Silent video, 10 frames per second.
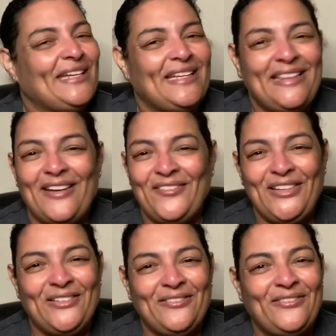love
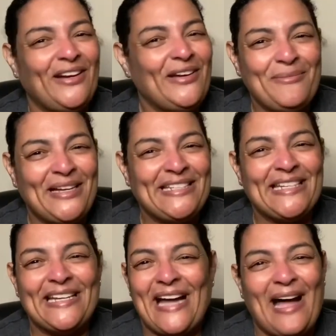you very much,
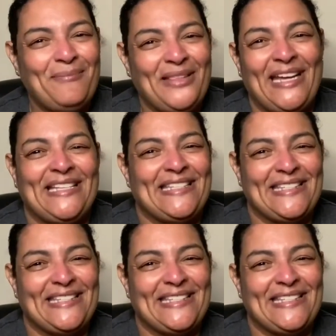and God bless.